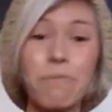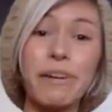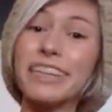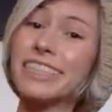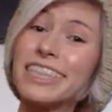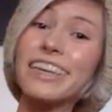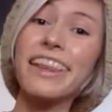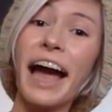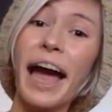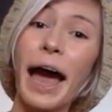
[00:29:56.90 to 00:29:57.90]
But until
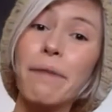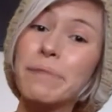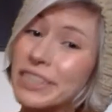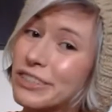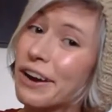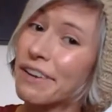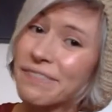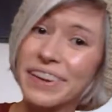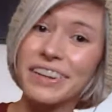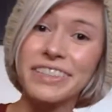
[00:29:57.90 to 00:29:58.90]
that happens or I
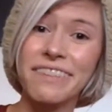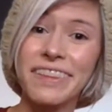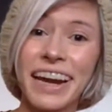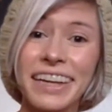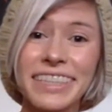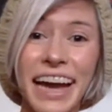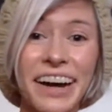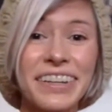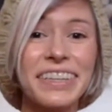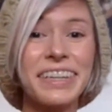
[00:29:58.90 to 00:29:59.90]
figure something else
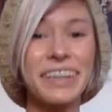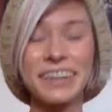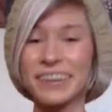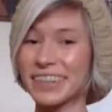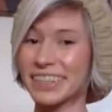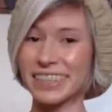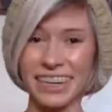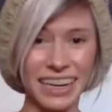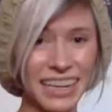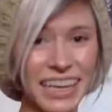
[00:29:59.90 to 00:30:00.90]
out, we're just
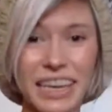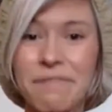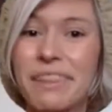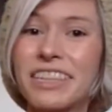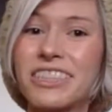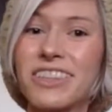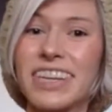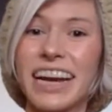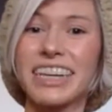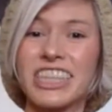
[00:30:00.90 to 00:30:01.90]
going to keep this
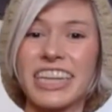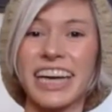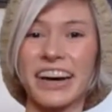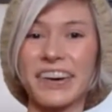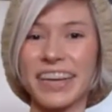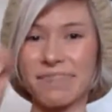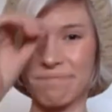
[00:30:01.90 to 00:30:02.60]
trajectory going.